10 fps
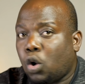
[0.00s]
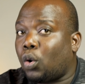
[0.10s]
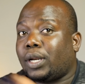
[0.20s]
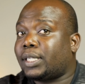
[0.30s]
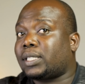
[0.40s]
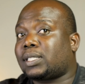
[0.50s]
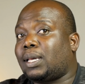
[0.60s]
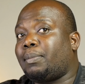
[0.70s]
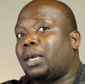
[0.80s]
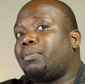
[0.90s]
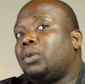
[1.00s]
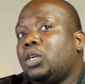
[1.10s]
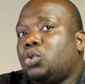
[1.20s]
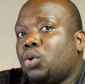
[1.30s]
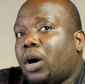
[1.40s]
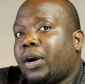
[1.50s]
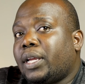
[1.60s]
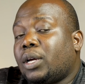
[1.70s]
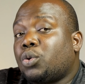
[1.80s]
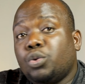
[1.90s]
Or let us say maybe you are
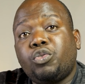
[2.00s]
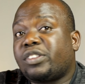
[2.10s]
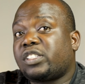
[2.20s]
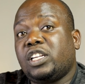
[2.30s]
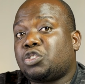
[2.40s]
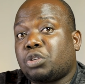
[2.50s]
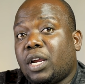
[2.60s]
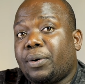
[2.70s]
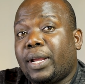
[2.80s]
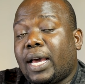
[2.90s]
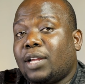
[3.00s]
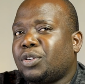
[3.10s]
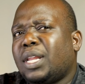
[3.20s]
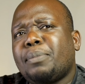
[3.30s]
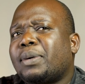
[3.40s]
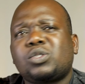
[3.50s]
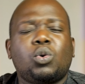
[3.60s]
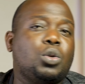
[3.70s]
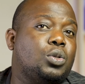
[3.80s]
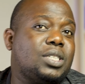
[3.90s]
in a good residential area and your neighbors
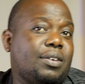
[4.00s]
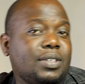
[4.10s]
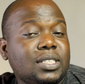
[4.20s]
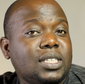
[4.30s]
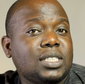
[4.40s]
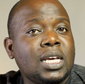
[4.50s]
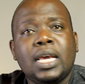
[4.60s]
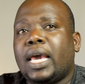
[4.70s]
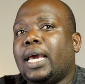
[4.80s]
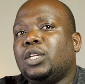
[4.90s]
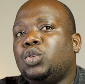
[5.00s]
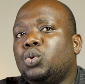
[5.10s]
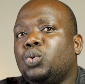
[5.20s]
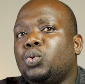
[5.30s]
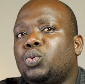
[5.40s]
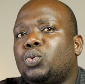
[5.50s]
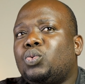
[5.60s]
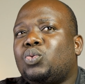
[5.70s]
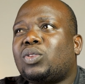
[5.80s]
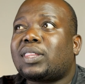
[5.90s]
all don't have internet, and
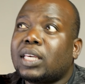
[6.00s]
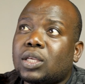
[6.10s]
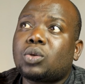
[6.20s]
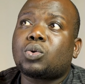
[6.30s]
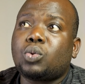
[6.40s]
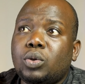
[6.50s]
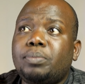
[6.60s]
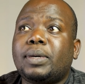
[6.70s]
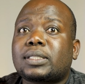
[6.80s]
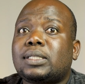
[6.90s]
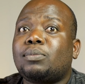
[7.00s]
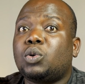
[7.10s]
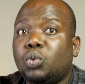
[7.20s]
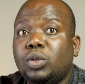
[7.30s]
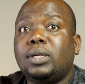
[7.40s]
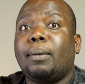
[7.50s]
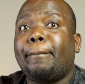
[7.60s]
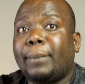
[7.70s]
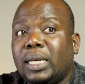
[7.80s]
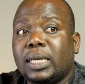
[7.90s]
you think you could make some good
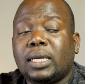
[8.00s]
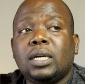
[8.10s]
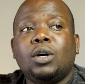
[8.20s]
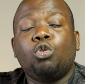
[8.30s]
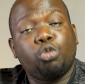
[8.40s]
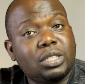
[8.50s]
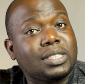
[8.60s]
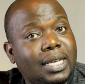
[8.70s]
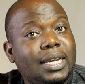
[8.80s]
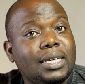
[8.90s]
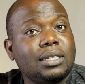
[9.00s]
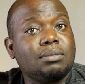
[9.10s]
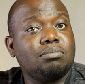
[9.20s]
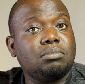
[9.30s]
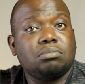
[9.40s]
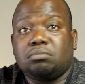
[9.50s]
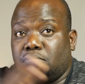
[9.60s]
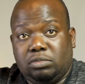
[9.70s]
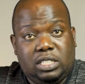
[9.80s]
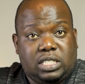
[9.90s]
money reselling
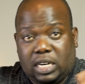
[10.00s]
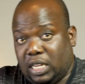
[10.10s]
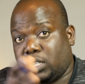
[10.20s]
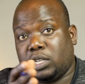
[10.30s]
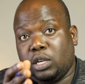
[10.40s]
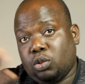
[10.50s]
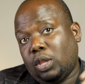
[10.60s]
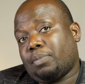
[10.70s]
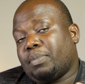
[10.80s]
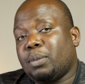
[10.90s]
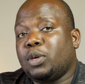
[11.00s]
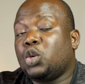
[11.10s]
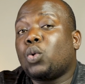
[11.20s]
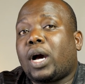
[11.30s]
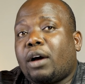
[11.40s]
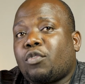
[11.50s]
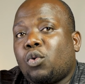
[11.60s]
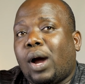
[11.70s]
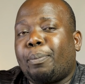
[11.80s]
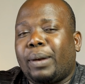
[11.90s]
internet that maybe you have
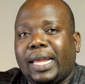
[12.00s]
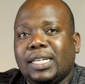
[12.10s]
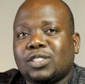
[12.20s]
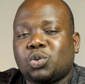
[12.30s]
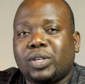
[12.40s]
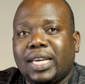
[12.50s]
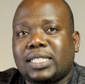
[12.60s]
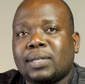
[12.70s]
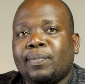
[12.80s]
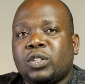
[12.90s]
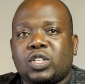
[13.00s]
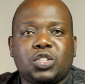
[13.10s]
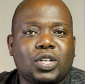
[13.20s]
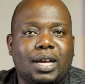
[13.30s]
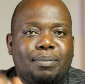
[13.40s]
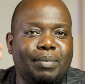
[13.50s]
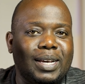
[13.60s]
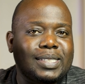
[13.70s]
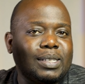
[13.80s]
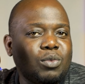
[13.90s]
or are planning to get so that you can
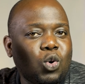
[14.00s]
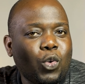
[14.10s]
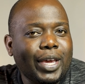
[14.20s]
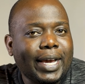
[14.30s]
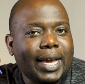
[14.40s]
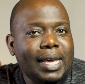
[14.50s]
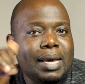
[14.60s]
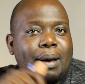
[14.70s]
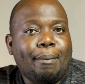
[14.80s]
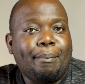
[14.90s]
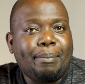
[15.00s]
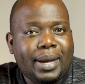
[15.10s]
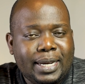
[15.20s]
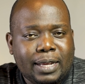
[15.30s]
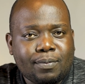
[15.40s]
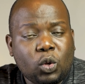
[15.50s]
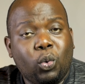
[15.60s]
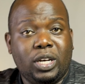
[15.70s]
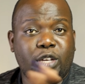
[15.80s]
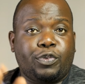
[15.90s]
make some quick money.
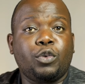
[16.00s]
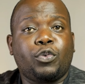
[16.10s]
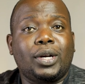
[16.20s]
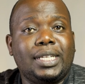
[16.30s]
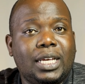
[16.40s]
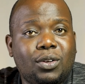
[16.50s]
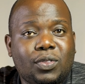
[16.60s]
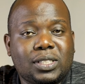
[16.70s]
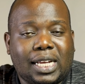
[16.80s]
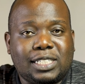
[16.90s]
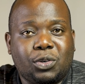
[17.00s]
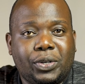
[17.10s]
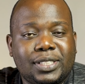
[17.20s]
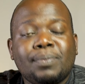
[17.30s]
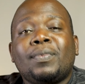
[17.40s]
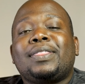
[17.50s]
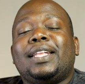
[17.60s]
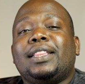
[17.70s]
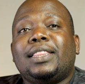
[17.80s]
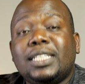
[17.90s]
Well, if you fall in any of those categories,
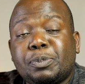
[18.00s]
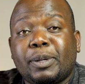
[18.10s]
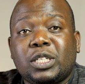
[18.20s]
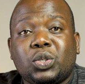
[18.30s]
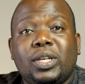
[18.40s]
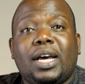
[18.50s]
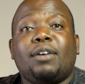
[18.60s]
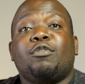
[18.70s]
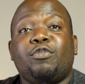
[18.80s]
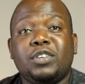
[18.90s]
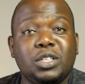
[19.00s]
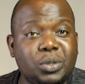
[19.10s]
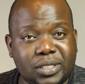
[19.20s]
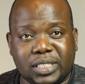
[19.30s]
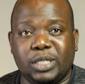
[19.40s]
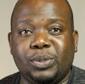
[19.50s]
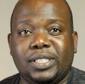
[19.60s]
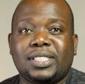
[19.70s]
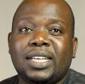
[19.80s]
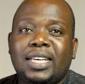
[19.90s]
then this particular video
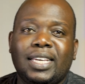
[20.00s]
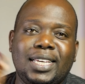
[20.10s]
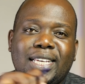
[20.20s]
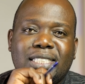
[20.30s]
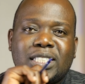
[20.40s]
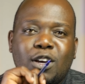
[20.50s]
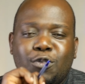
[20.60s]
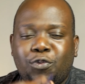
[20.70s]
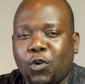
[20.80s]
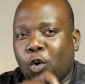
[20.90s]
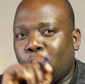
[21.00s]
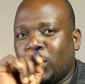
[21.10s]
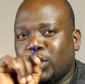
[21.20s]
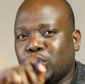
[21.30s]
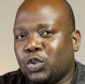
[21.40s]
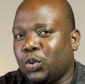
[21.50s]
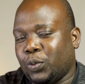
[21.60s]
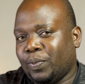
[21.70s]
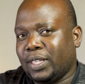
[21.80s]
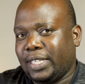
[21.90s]
series is for
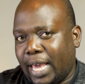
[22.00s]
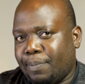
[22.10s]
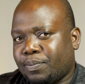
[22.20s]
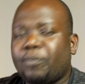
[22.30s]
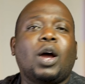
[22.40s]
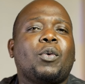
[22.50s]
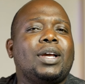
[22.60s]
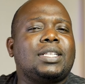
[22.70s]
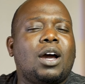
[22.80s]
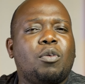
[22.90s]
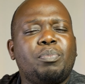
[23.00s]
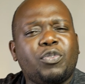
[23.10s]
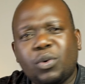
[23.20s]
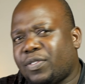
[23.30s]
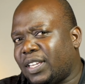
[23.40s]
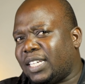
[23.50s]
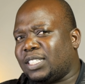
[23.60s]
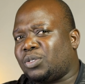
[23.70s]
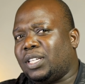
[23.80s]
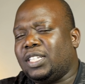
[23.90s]
you. Yeah, right now, before we even get
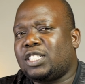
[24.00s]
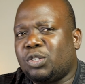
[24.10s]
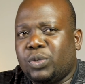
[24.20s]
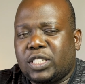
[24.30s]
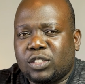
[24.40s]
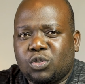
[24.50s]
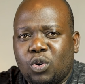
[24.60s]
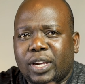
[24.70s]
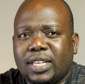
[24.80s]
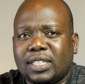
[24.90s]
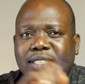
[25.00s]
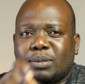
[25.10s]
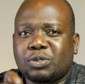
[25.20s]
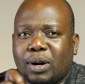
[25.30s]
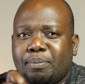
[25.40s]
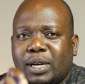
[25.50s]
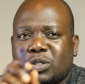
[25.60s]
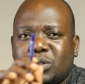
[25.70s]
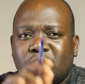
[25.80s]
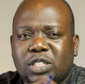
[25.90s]
into the nitty-gritties, go hit the subscribe
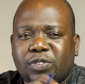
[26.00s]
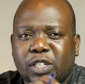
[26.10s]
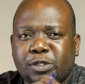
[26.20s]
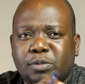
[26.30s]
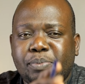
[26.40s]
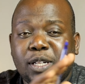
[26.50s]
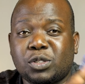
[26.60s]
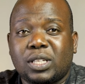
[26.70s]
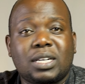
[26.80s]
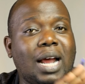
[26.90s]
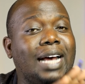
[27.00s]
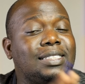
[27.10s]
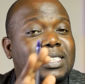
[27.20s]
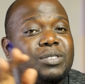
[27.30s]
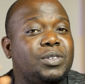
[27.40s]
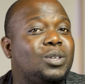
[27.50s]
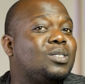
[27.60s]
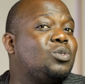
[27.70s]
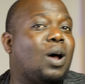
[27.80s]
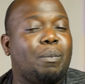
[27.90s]
button, notification bell, so that as these
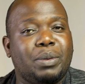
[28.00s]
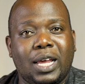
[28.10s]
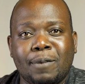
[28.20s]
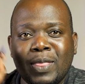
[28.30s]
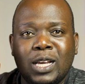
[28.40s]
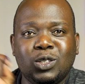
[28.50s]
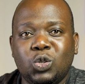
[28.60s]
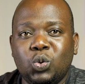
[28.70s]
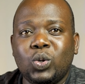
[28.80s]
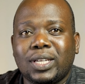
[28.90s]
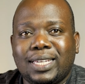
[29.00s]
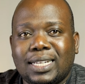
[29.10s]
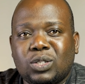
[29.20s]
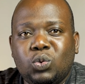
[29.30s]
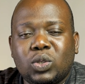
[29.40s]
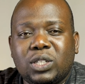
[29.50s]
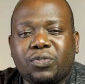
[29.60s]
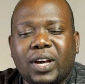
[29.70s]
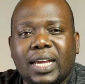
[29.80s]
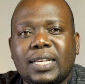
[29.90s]
videos do appear, you get
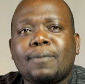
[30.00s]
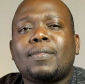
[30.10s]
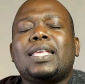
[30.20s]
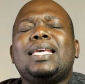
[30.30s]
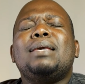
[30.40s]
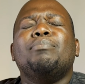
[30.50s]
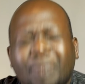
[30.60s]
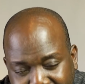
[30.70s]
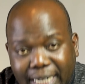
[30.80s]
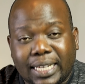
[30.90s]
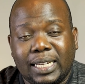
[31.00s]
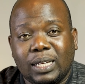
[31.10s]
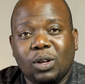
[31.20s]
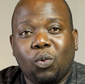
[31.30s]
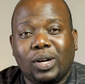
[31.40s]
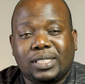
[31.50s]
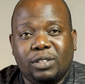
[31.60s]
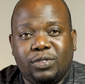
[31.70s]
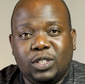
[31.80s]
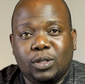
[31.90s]
notified immediately once
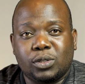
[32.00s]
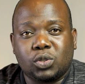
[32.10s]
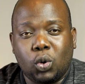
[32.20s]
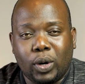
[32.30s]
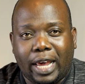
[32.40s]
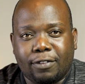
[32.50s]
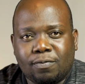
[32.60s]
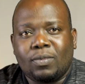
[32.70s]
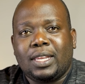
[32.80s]
the videos go live.